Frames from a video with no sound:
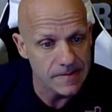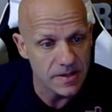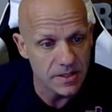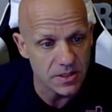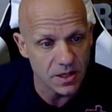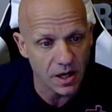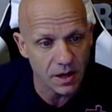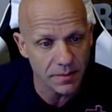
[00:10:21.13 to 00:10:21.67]

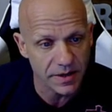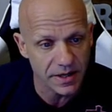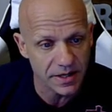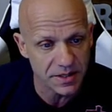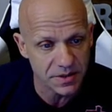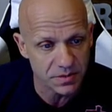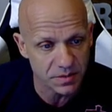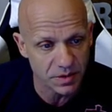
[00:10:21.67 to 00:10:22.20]
Tom
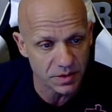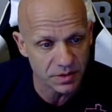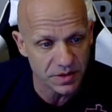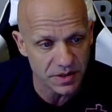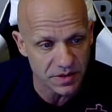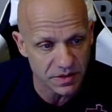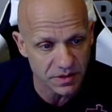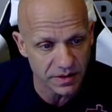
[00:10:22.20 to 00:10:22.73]
Hicks wrote
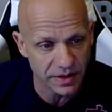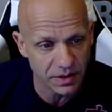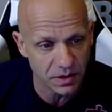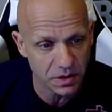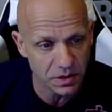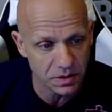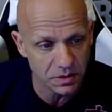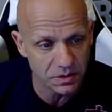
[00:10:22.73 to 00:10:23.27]
this great
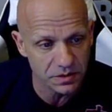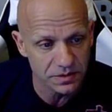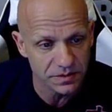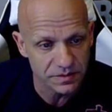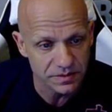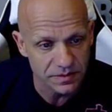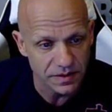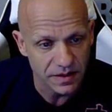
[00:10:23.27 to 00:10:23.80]
article,
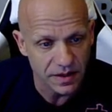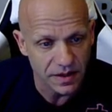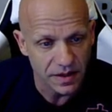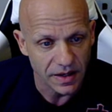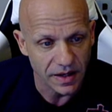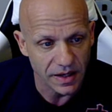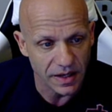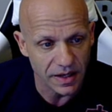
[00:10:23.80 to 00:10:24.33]

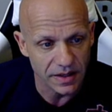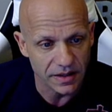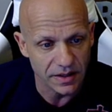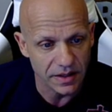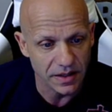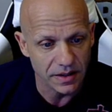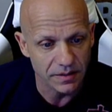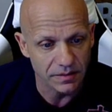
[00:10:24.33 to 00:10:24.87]
and
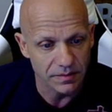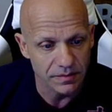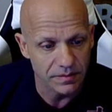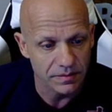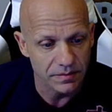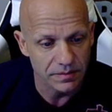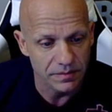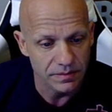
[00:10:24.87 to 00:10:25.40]

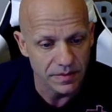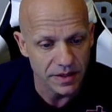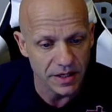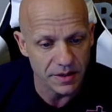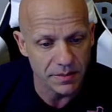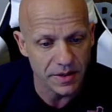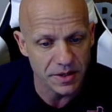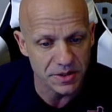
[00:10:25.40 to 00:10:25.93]
he
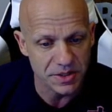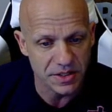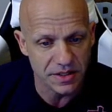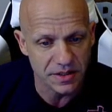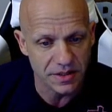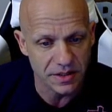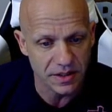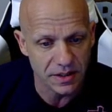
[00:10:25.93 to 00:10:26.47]
had
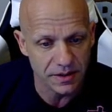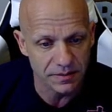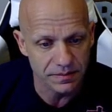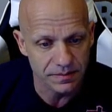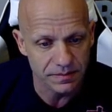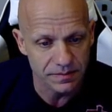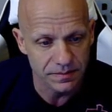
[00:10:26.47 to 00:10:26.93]
mentioned a